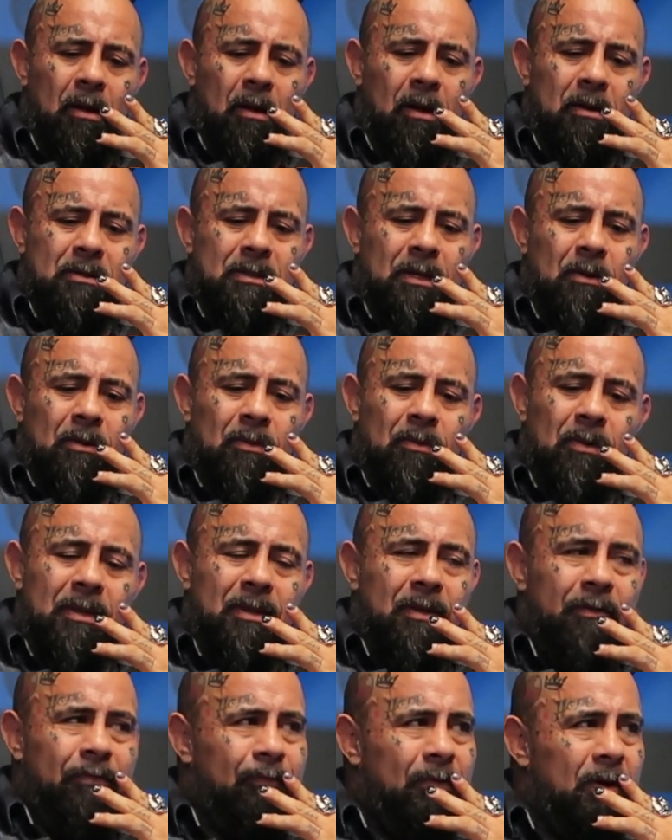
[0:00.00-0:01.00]
I was like, what
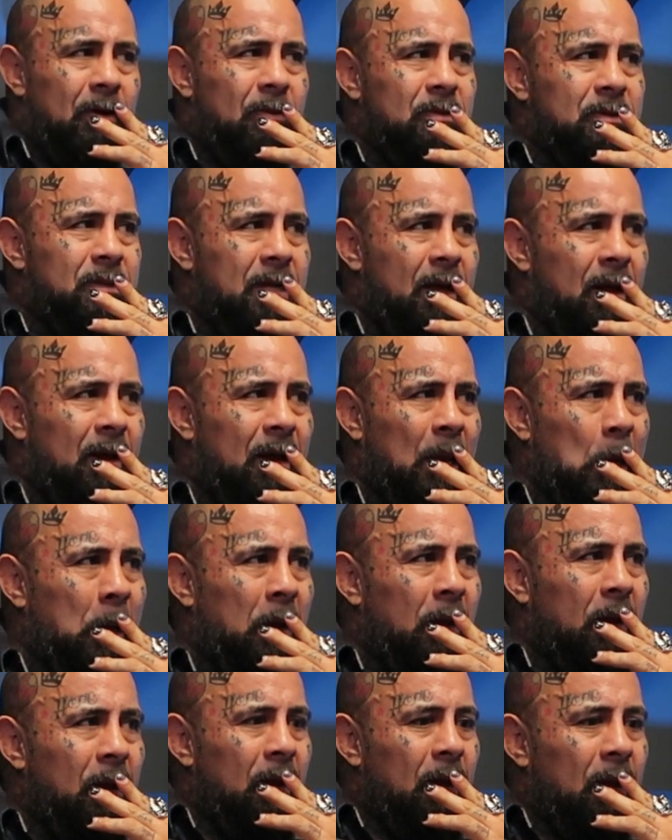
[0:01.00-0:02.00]
the fuck was that? Like,
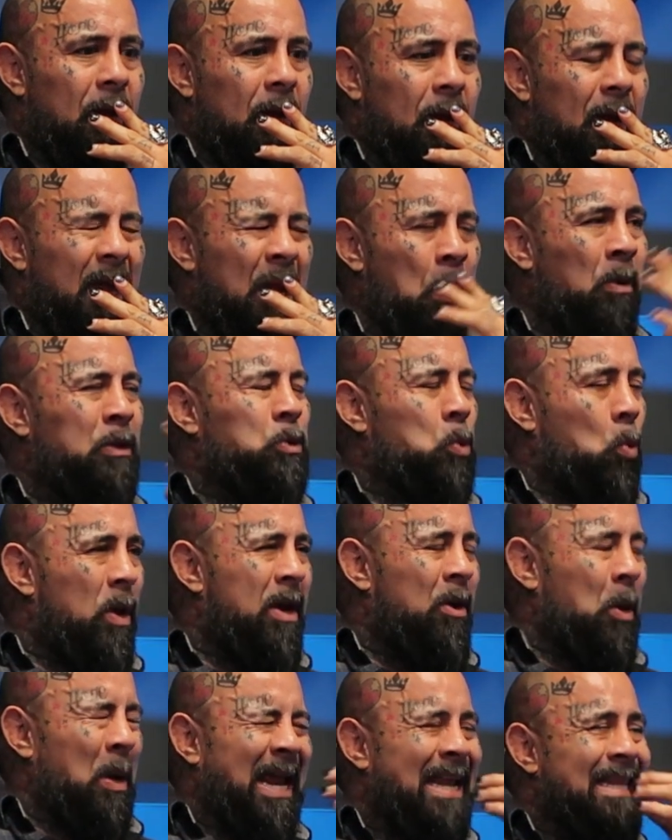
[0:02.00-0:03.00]
it was
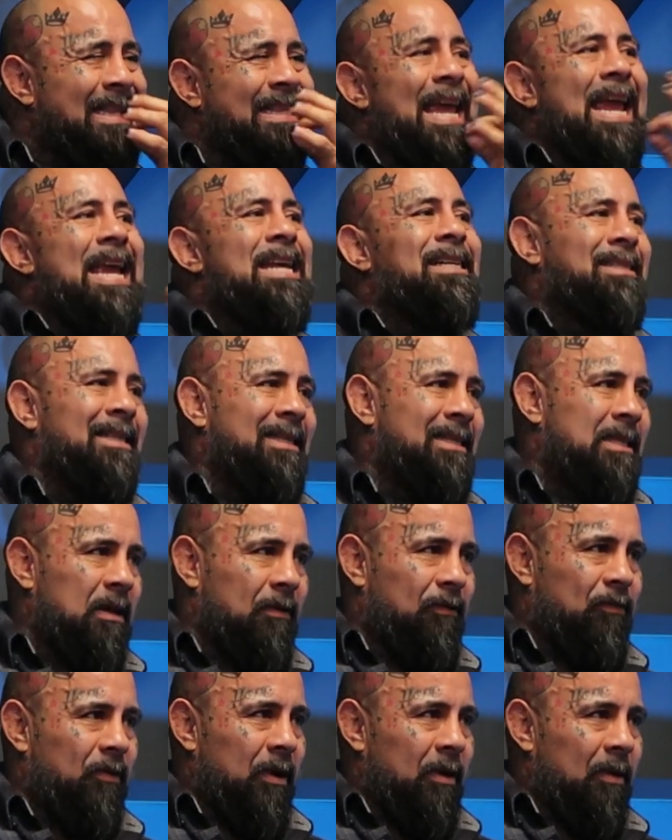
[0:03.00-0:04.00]
weird. It tasted
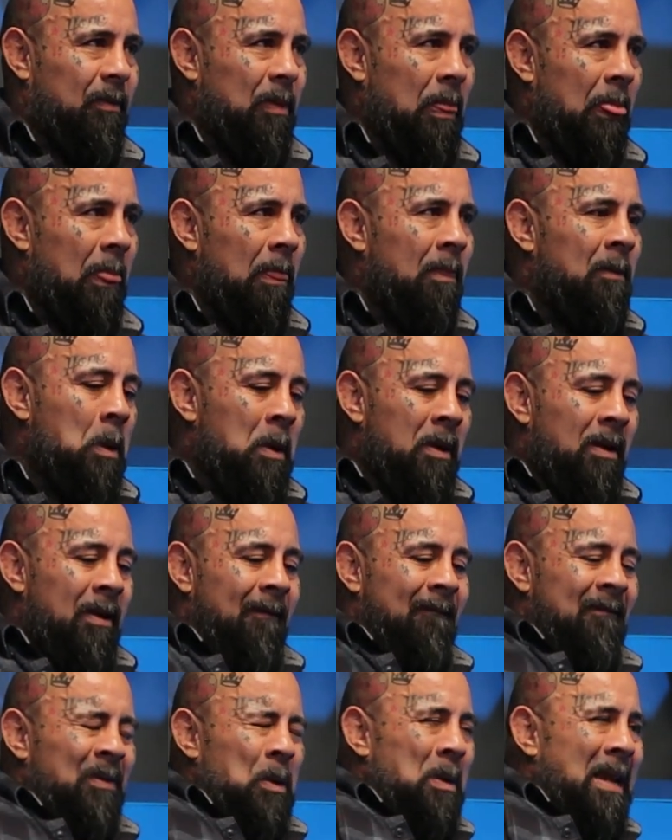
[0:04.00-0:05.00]
different.
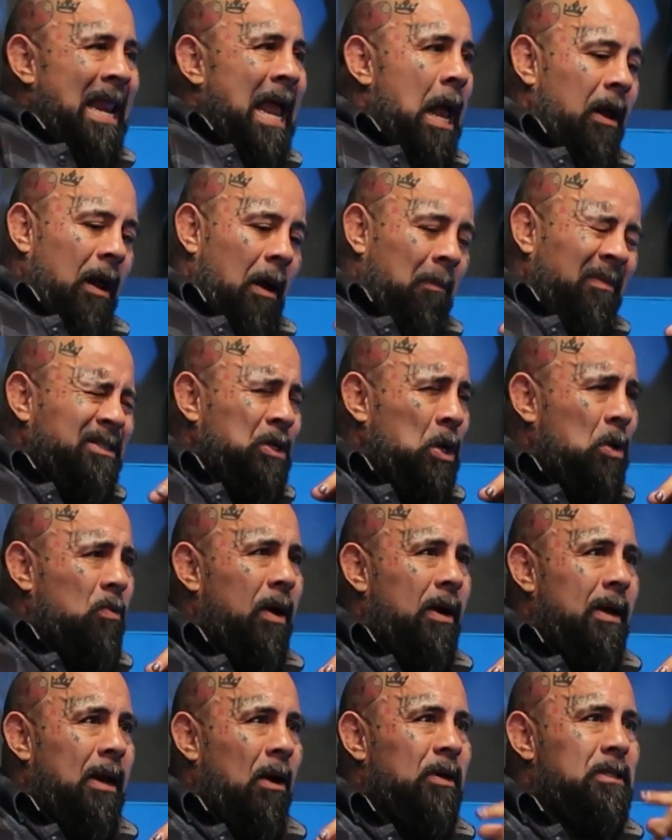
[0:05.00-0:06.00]
Now, I'm going to tell you
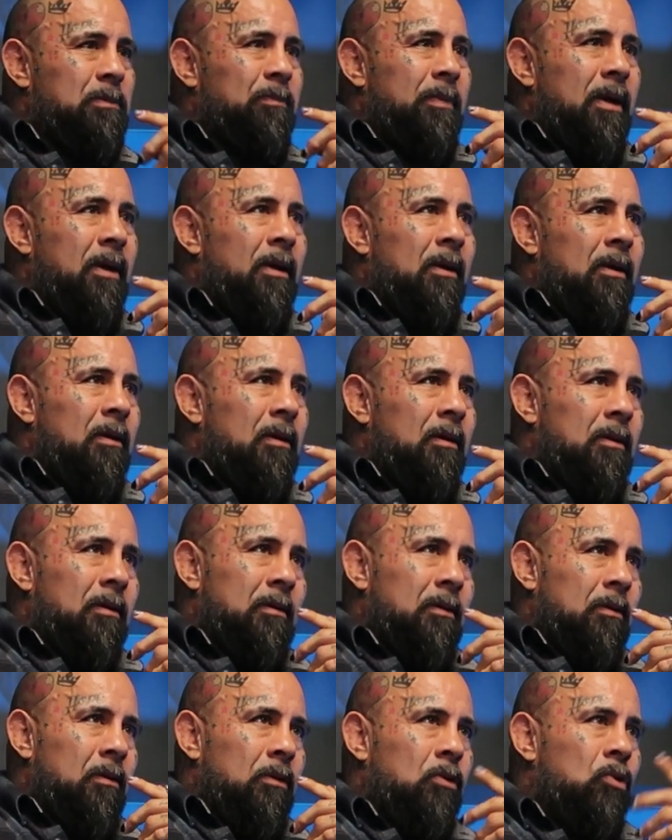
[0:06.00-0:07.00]
right now, it's been
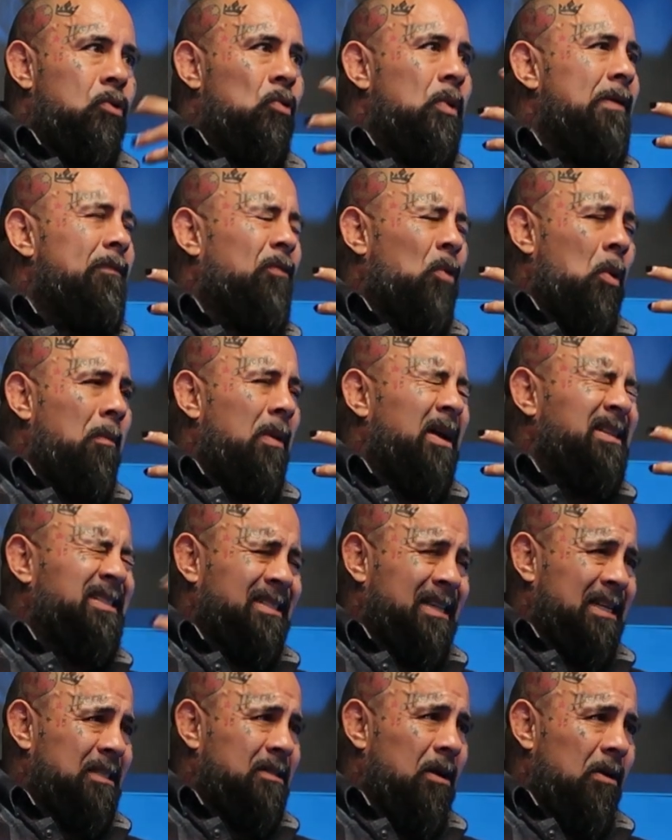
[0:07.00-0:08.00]
3-4 months
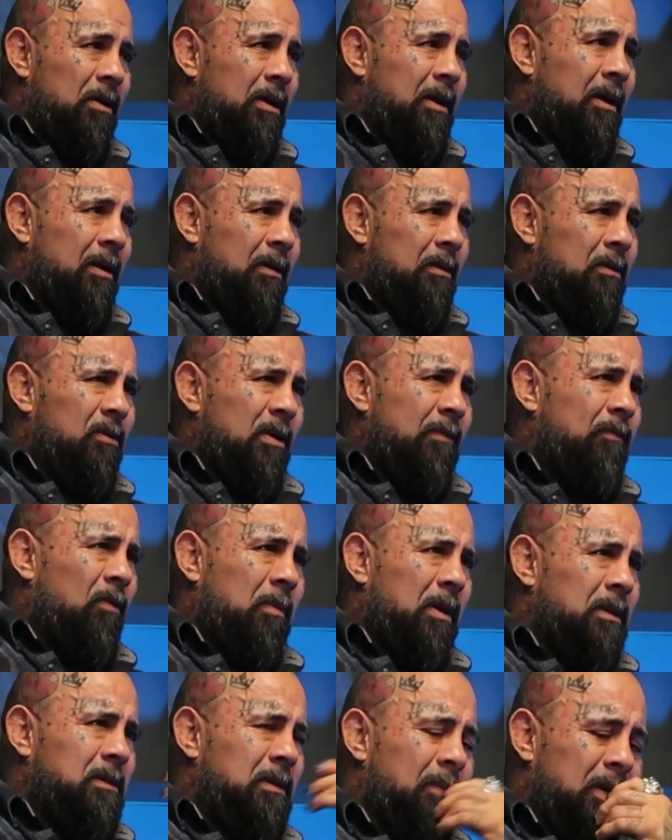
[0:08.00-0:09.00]
since I started it. 4
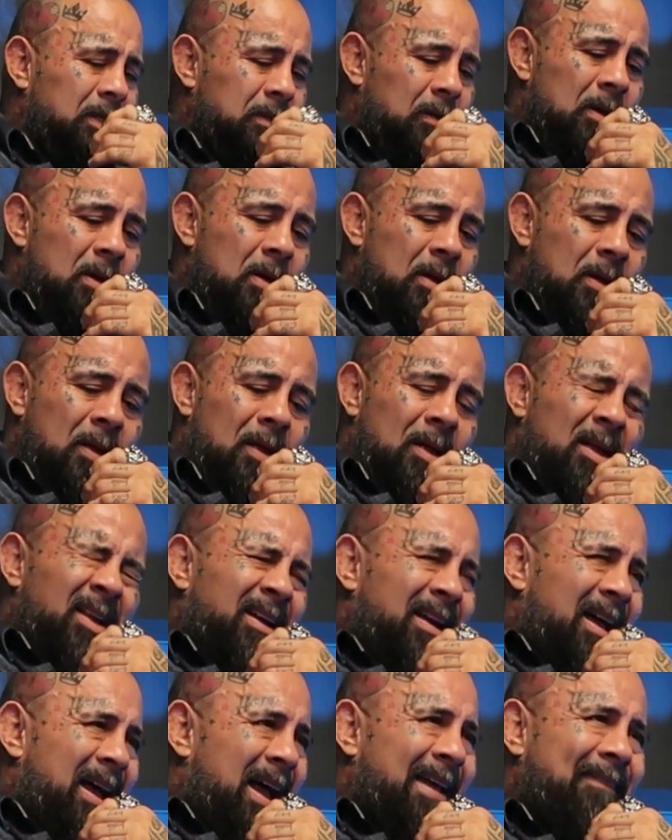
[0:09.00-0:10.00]
months.
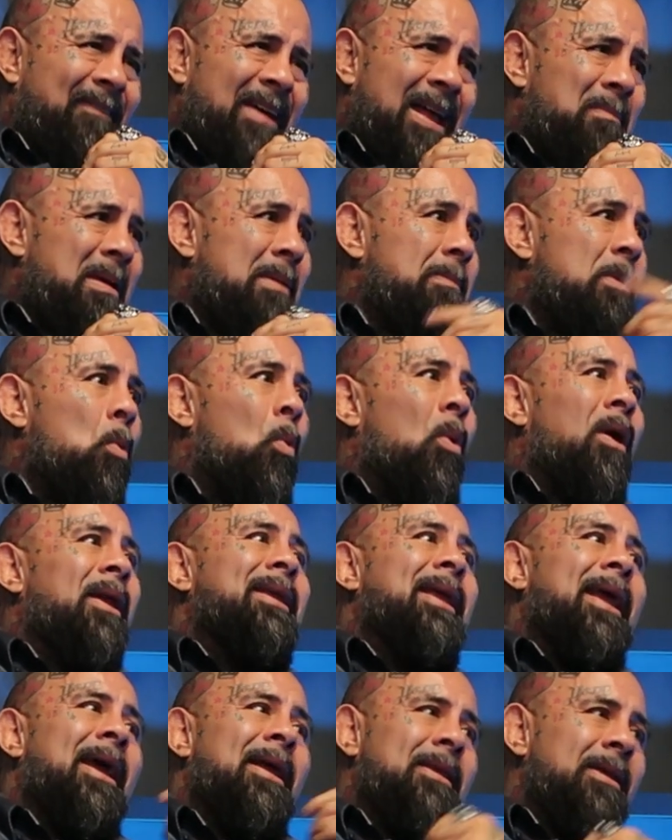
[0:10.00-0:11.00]
I've had maybe one
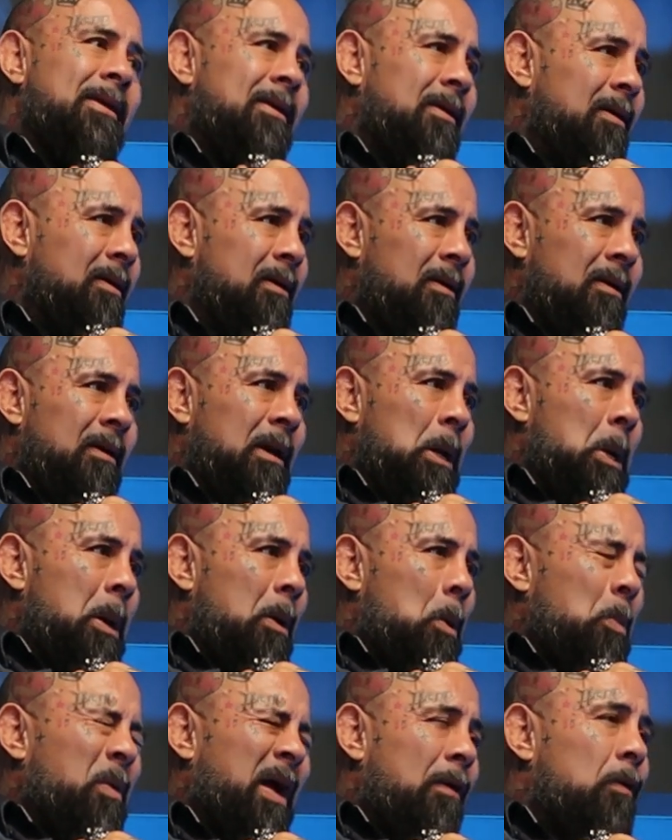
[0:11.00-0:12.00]
candy,
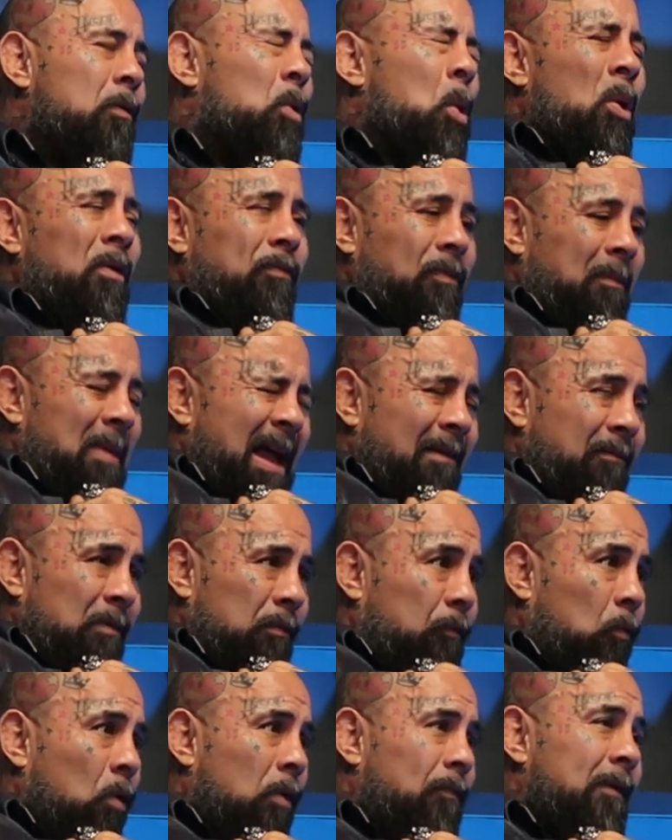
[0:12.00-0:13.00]
right? Going from having
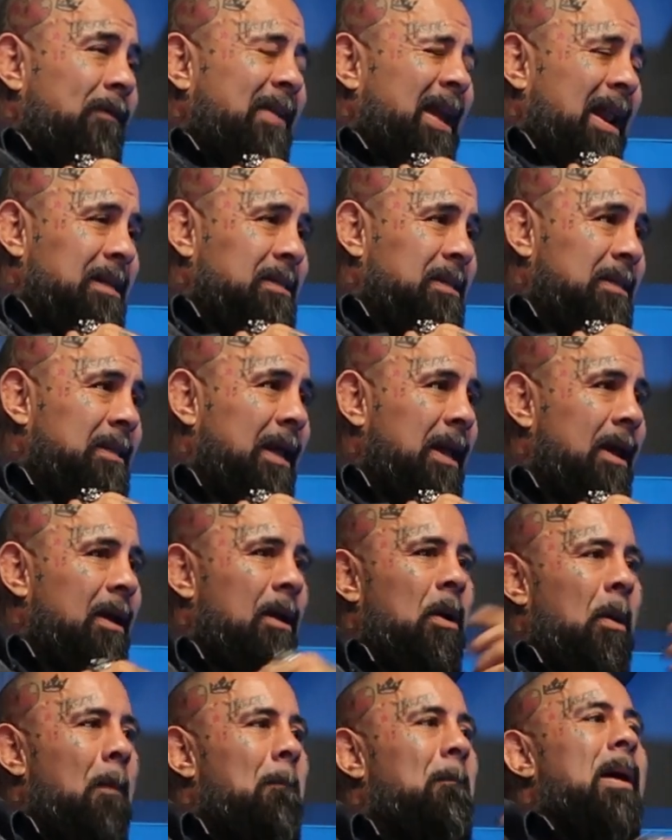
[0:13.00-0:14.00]
4 or 5 candies a day,
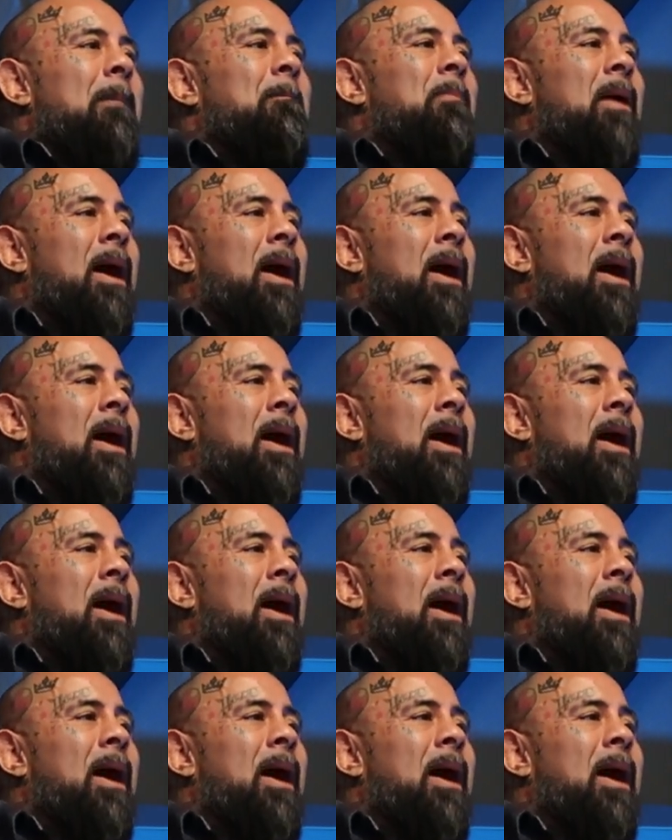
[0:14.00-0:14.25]
my